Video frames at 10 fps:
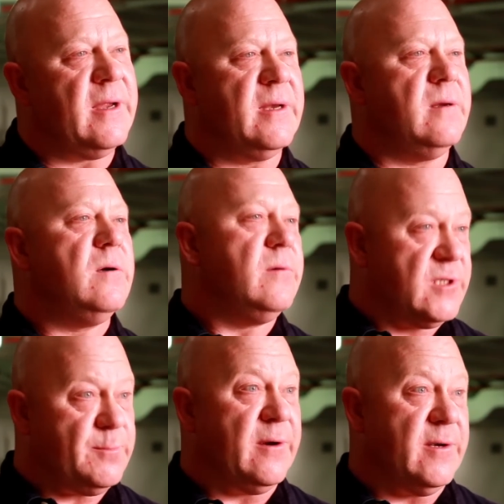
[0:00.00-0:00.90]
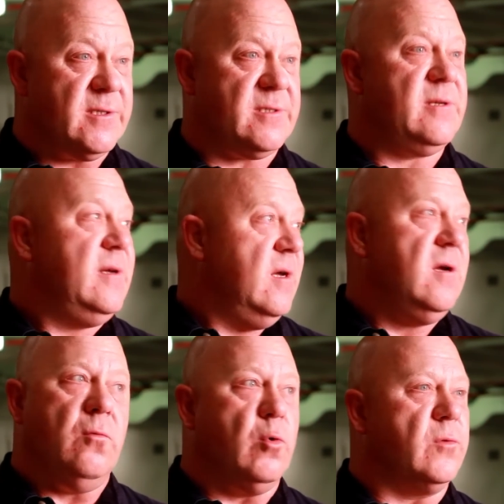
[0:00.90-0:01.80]
and who experienced
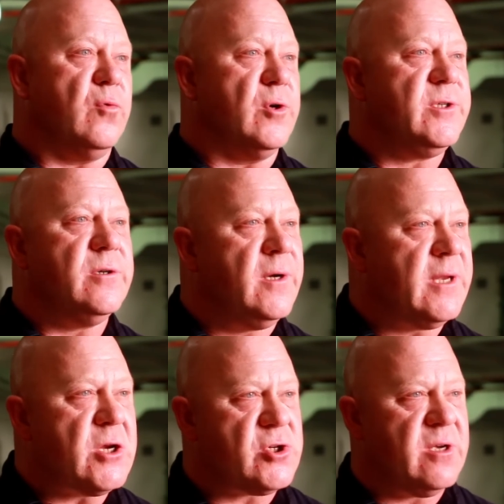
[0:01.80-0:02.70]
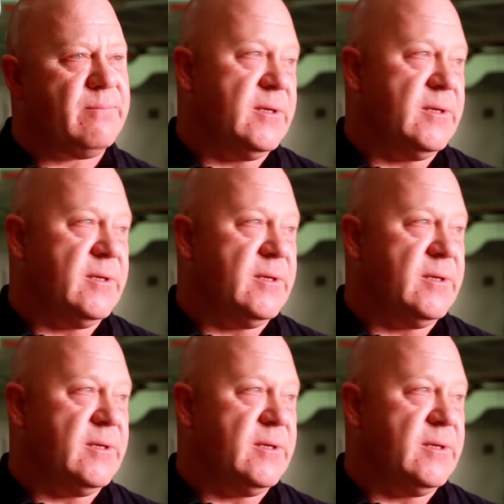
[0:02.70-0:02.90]
World War II on this ship.